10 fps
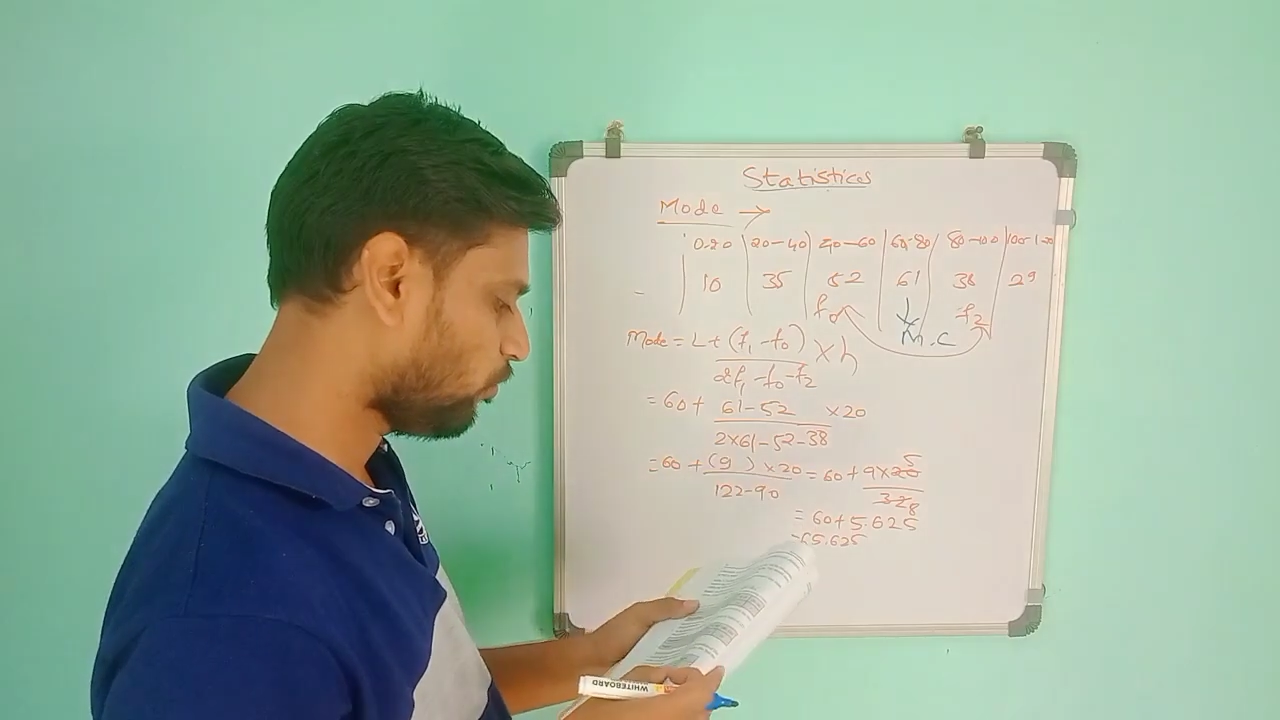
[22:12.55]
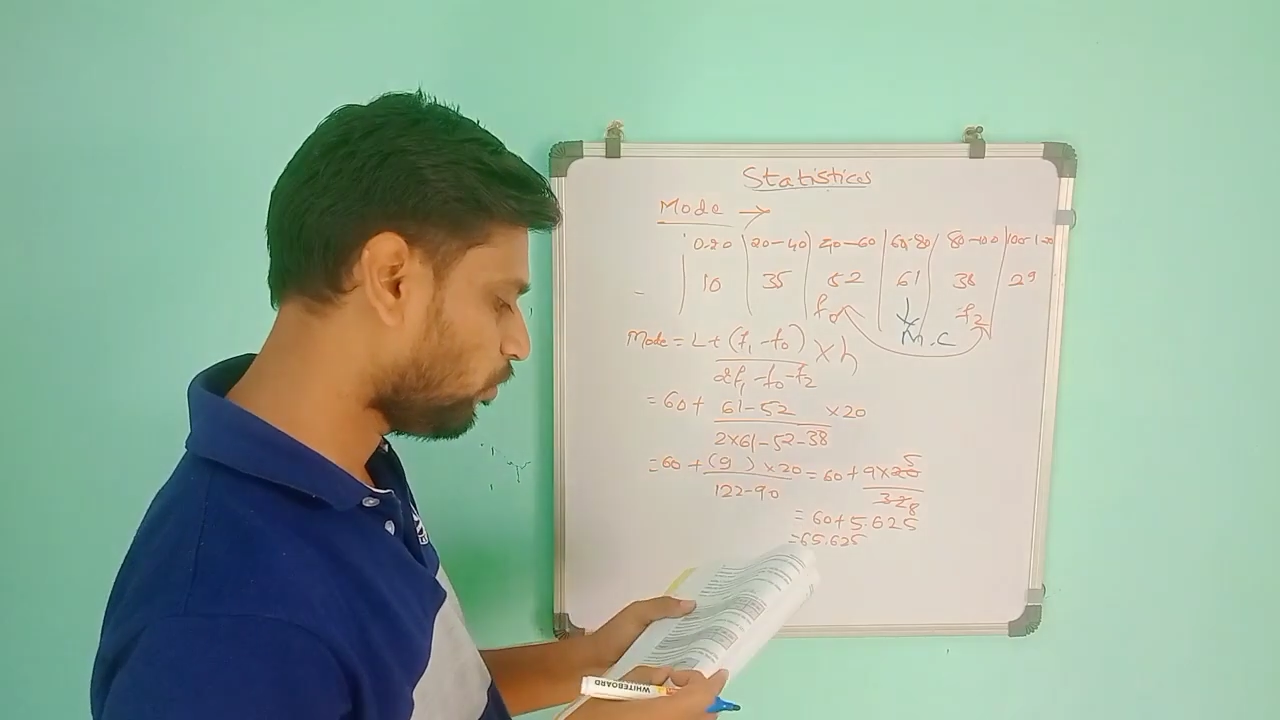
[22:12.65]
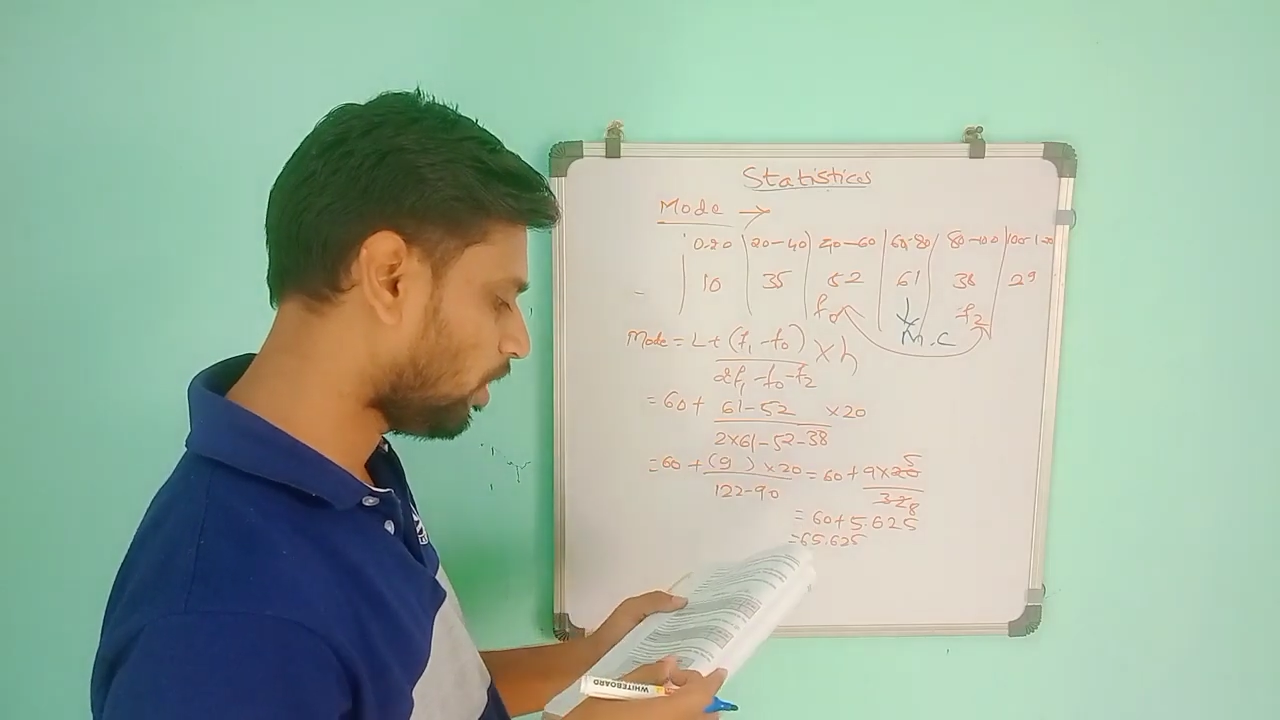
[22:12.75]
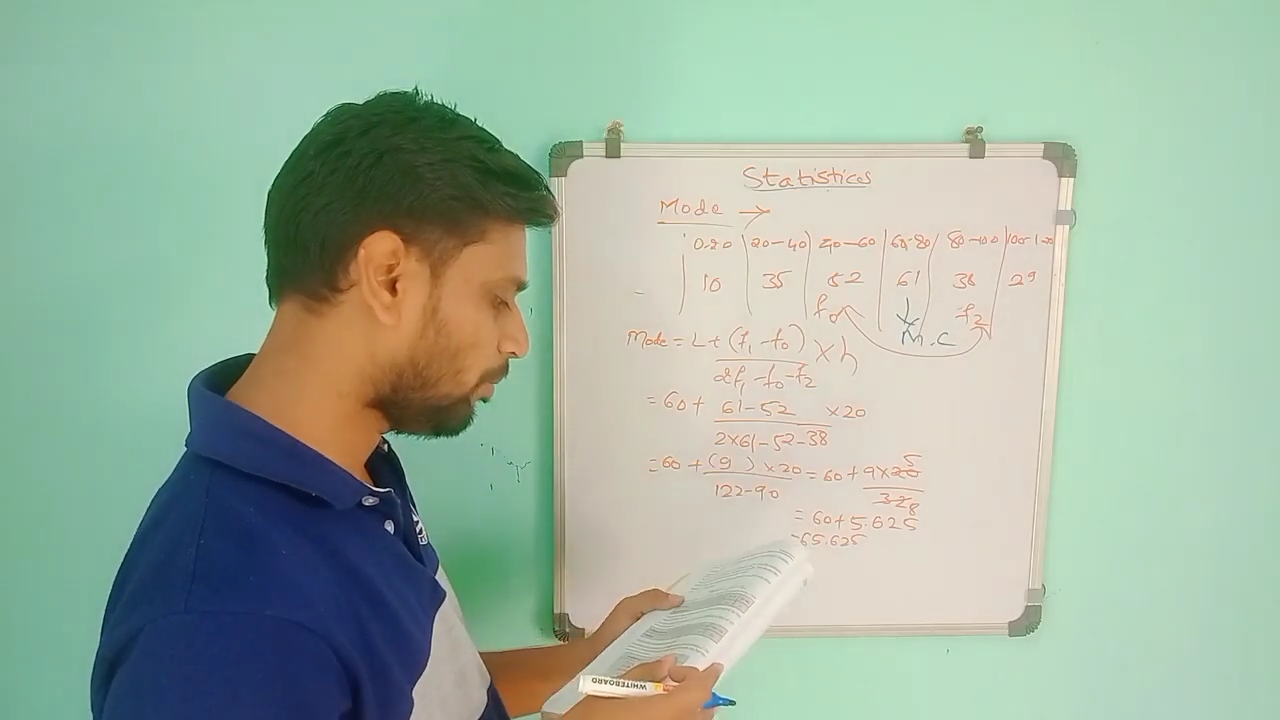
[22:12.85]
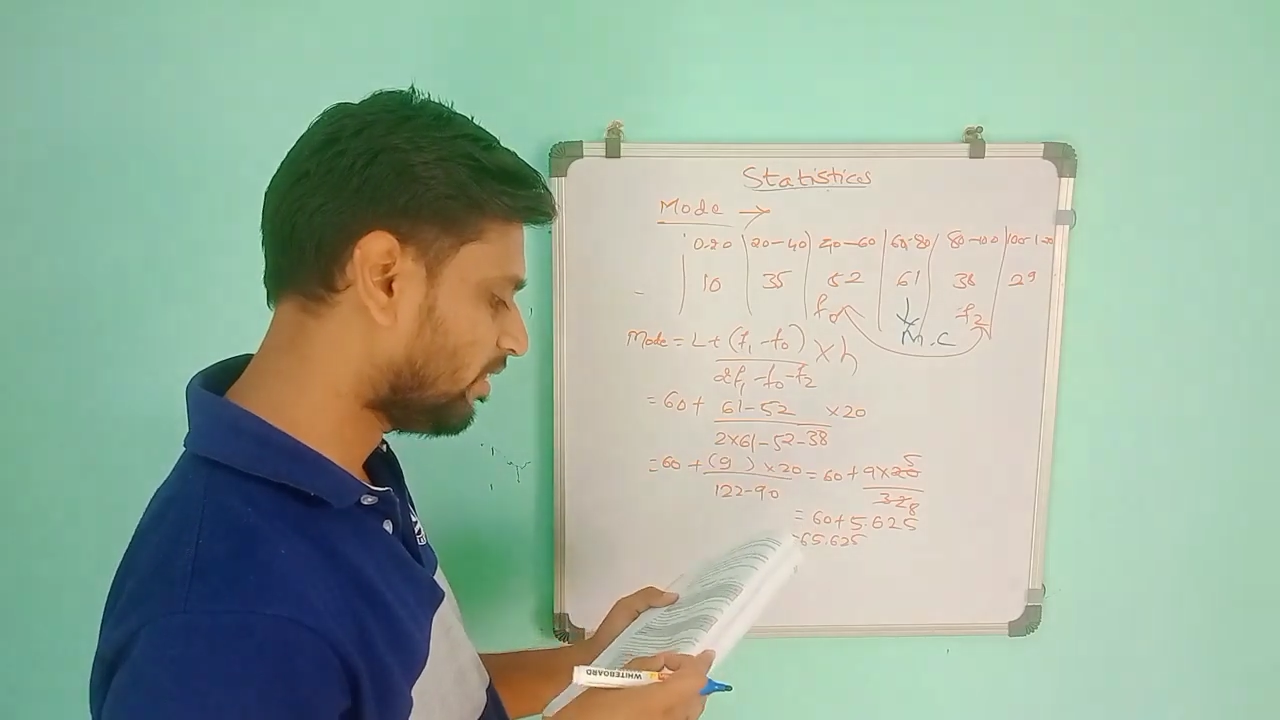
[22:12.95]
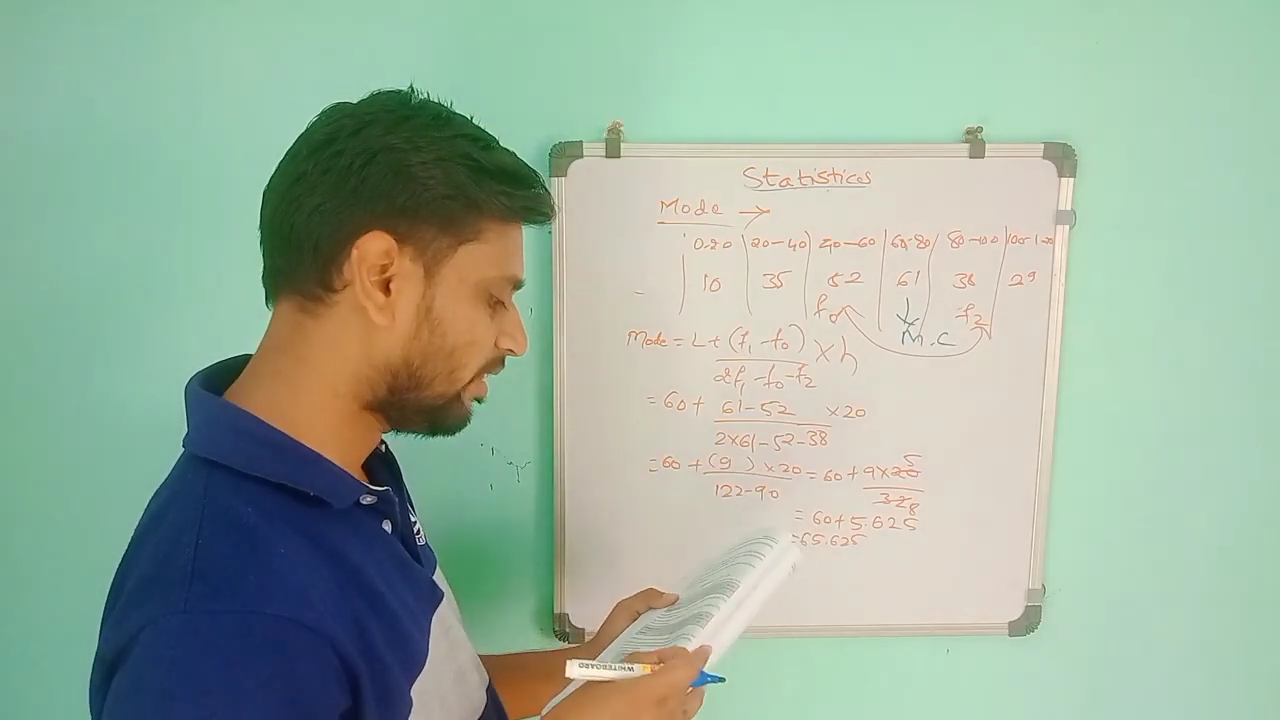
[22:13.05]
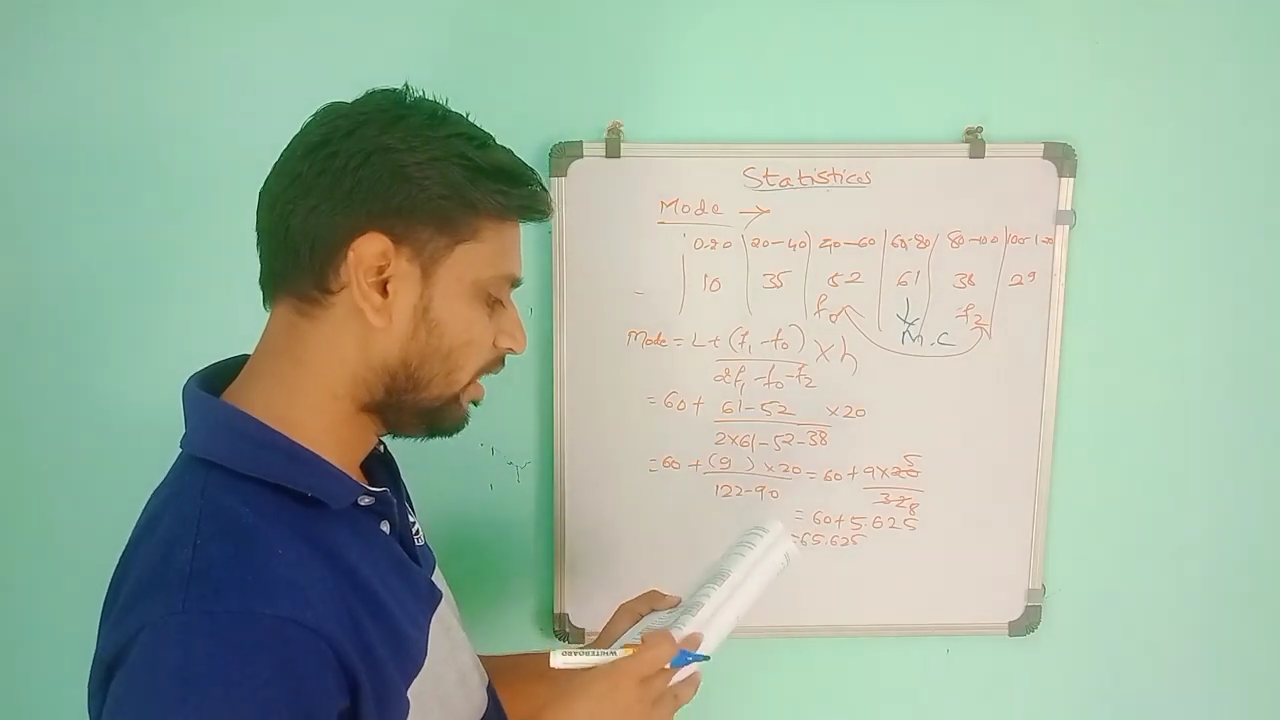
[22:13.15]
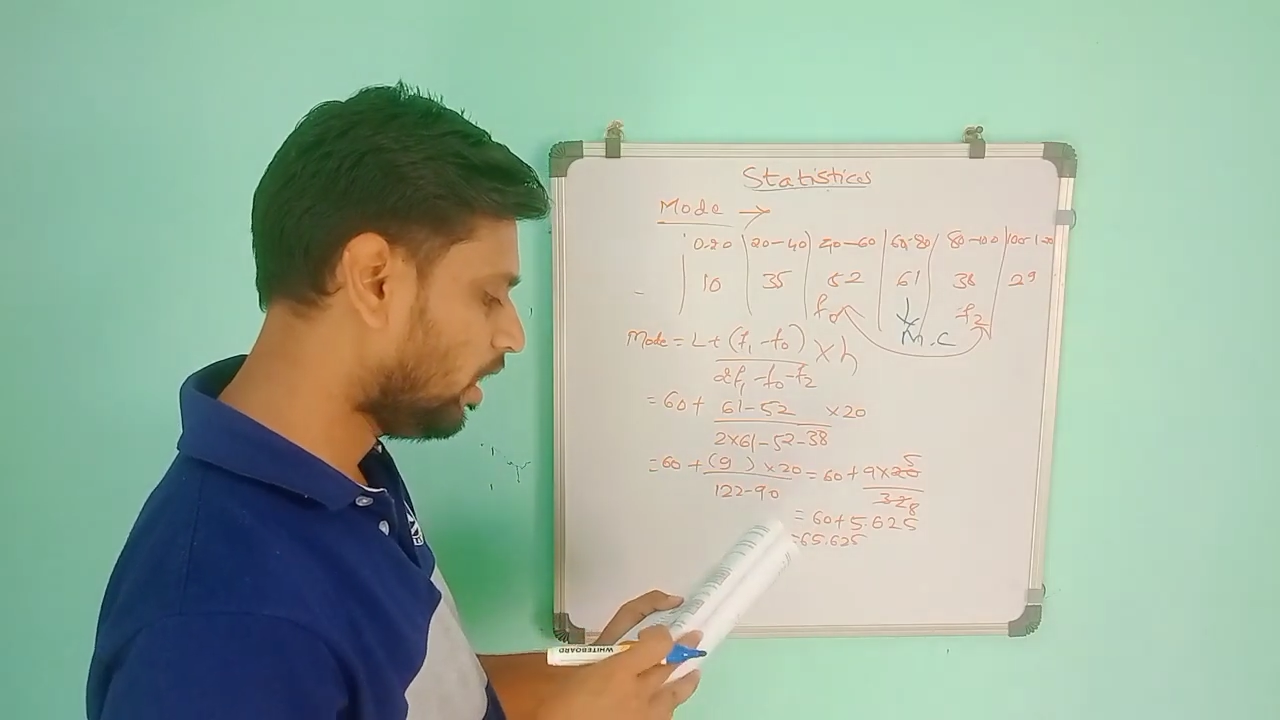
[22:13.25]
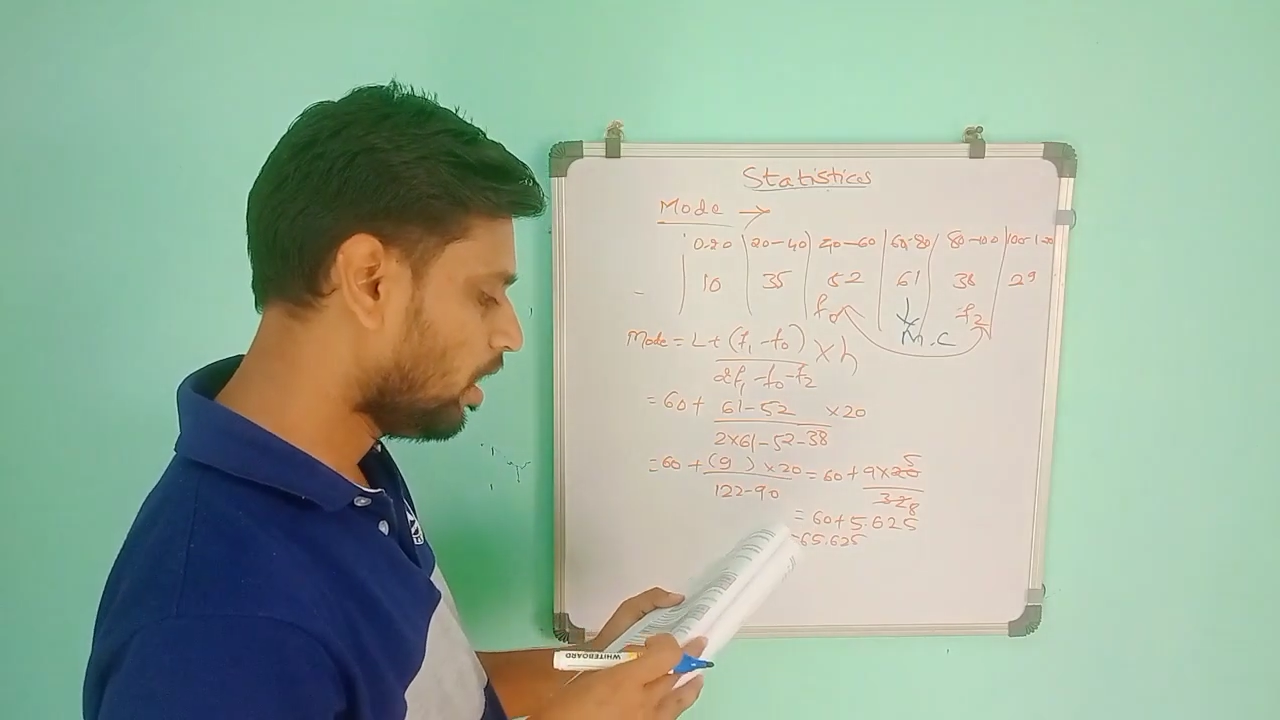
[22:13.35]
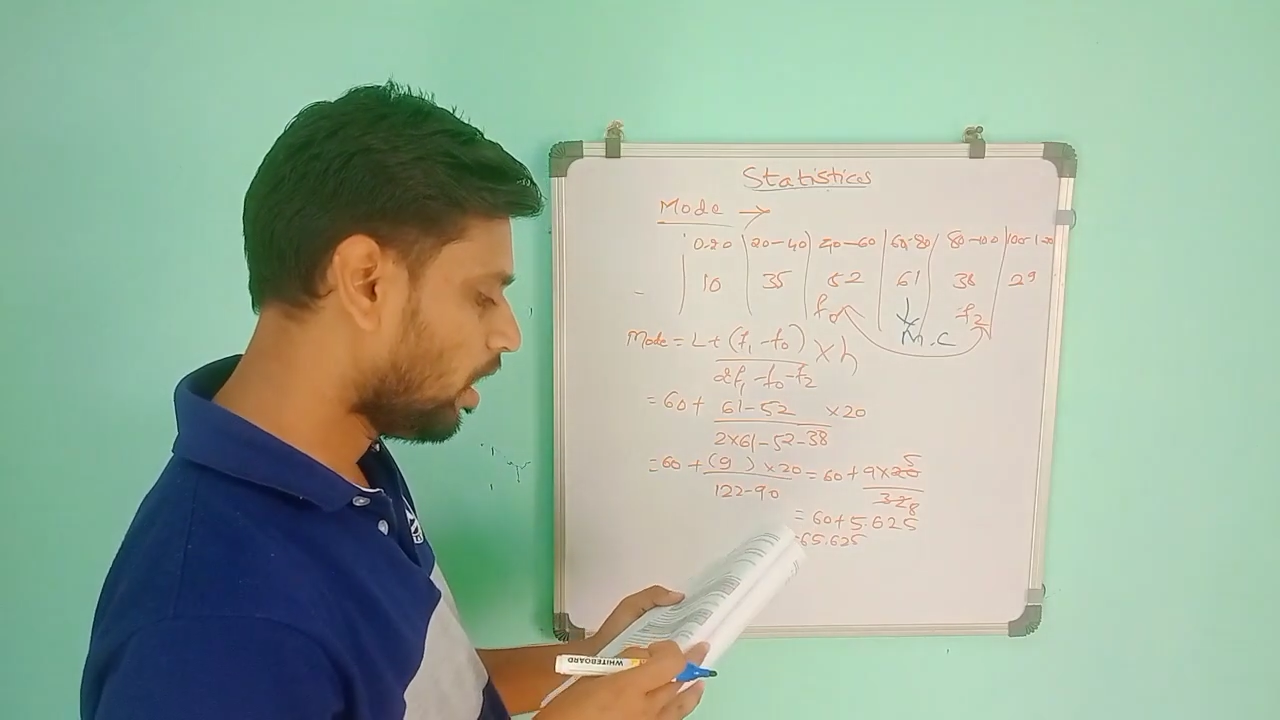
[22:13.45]
total
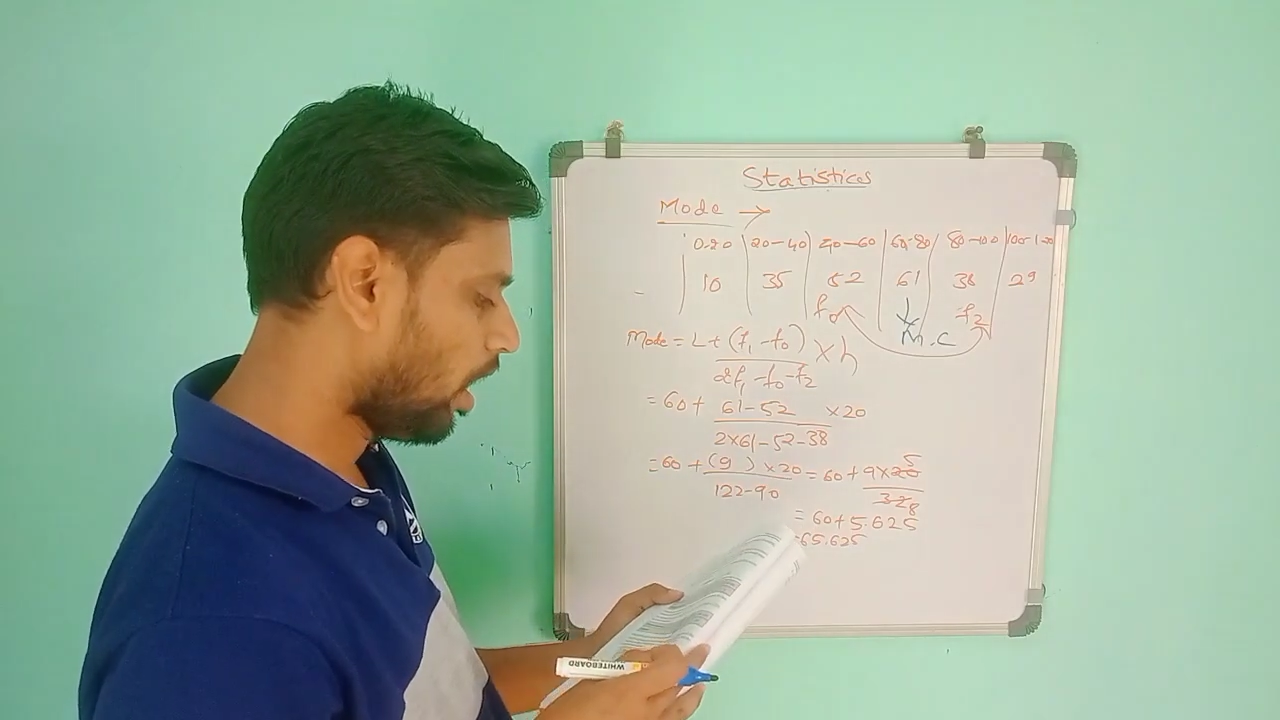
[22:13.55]
monthly